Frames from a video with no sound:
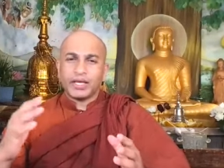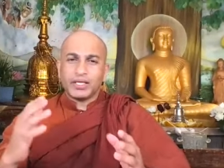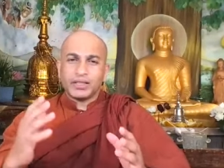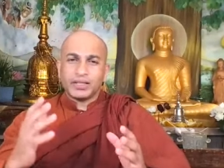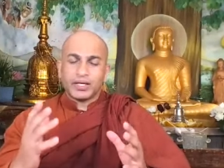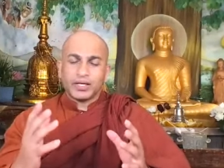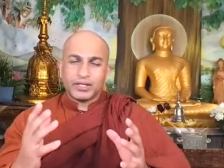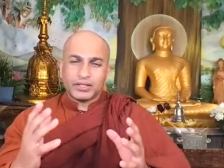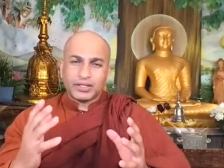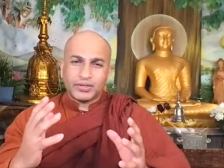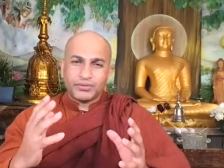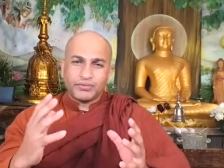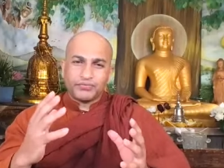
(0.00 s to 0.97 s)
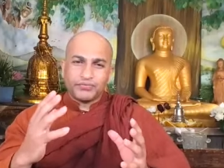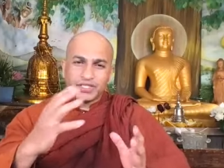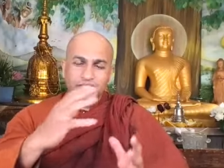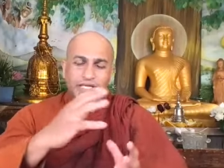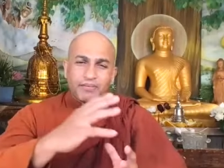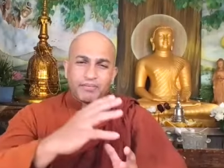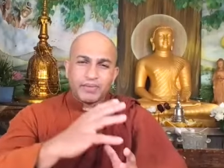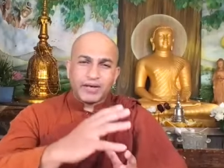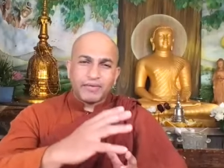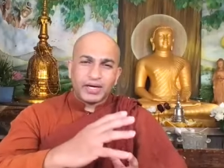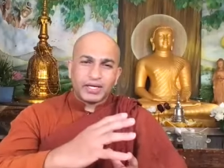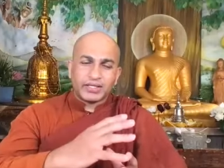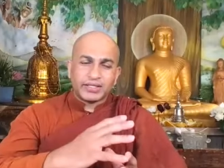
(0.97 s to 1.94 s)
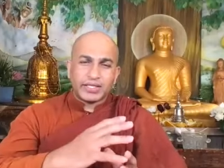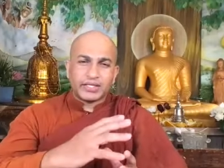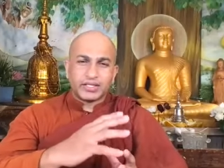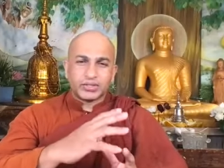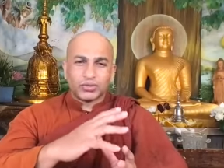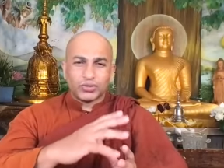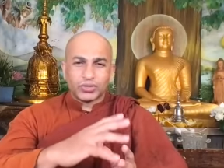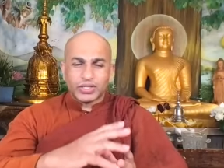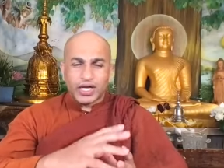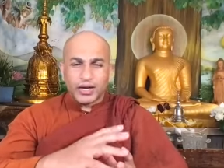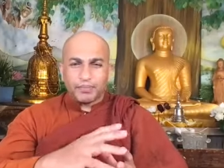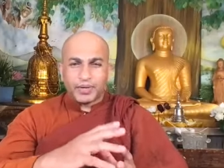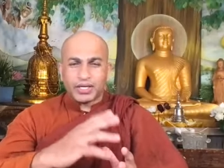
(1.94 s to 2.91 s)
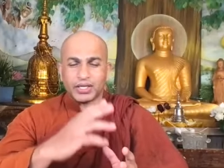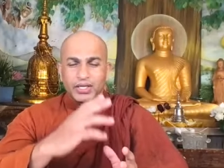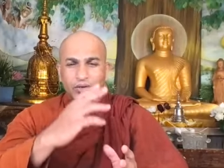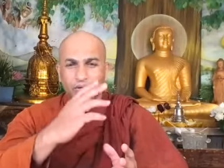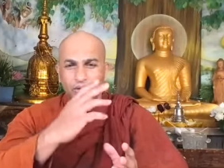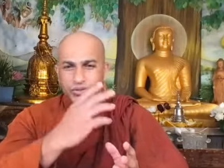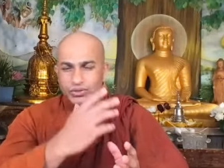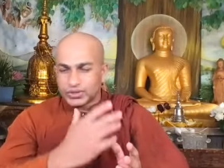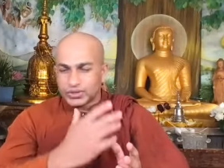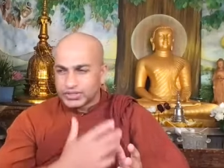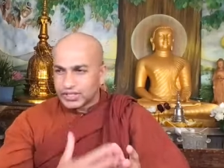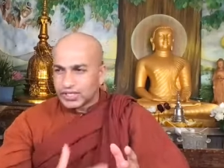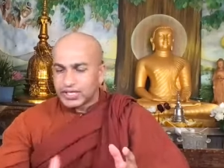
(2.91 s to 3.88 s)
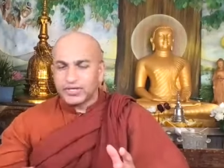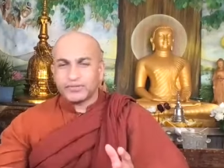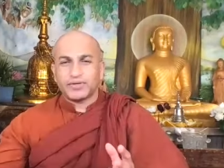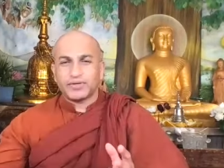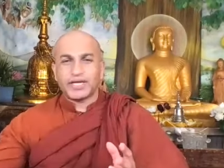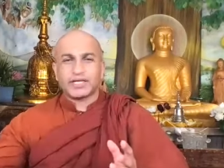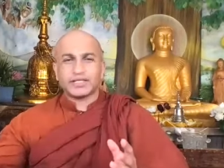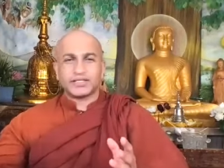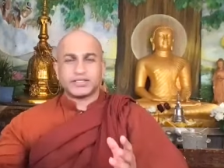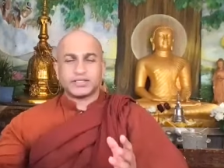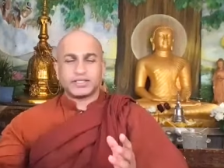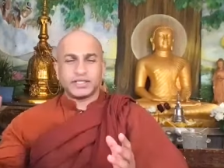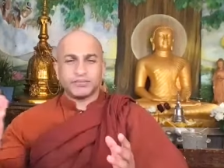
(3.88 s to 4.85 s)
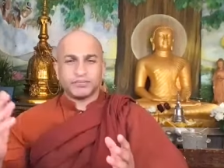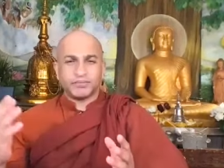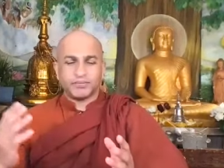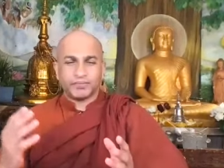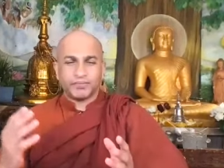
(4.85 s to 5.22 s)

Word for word: in the the wisdom level the the sotapan also is a kind of like a stream